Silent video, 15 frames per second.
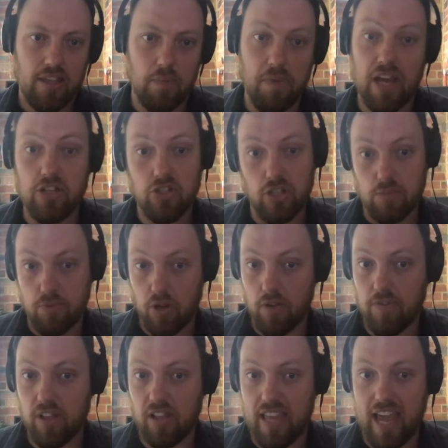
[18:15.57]
the pension's
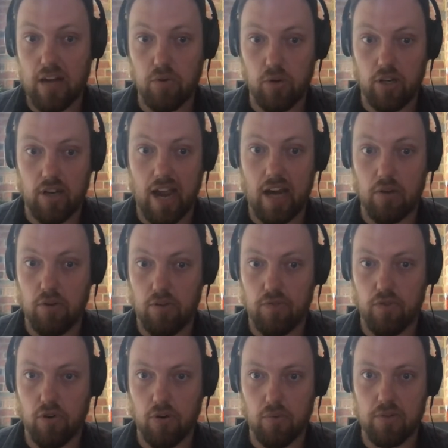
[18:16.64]
perfectly adequate
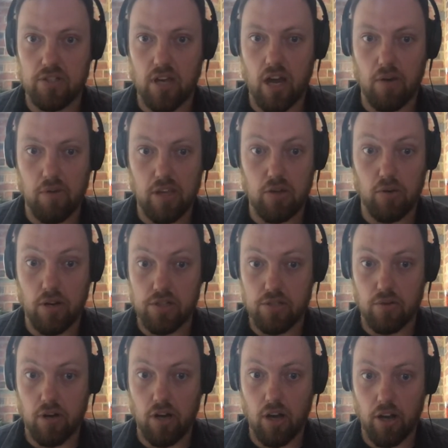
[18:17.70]
for a retiree who owns
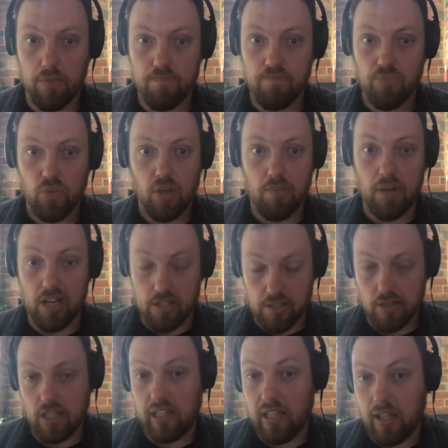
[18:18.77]
their own home, but
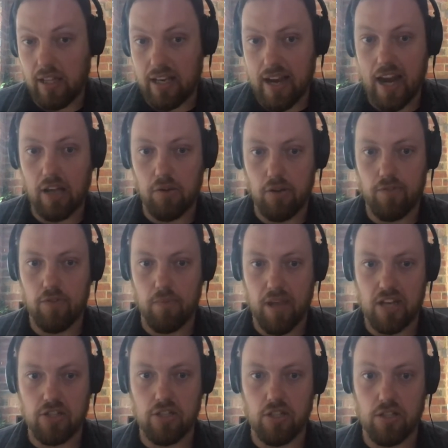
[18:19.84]
it's clearly inadequate for
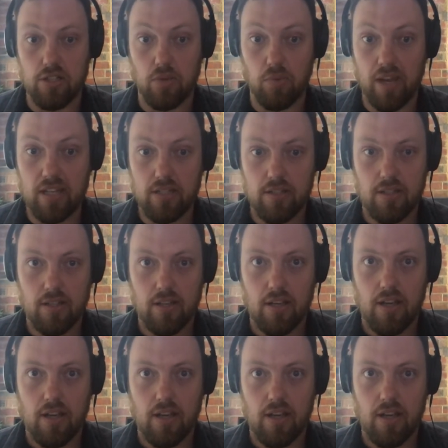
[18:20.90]
pensioners that rent.